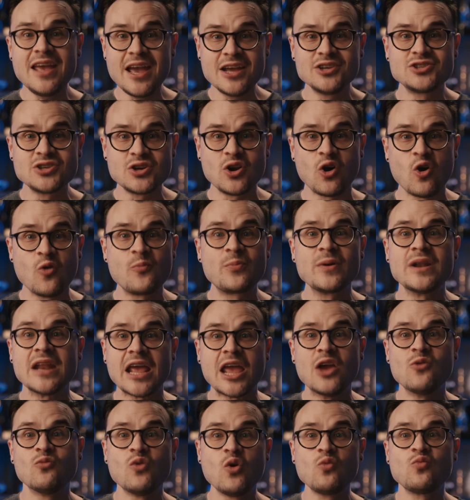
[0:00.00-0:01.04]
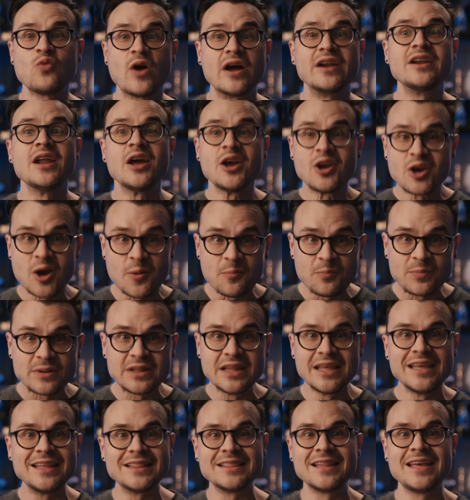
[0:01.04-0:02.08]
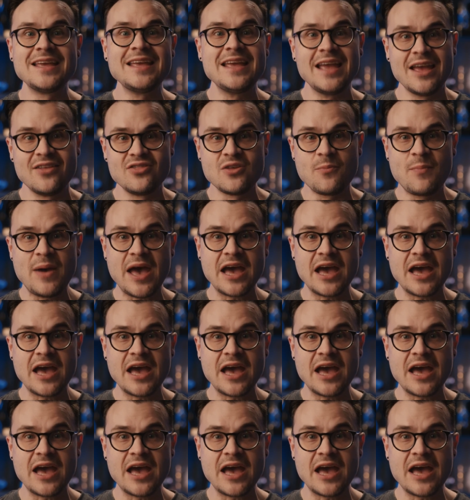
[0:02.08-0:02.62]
the agent open, it will run completely in the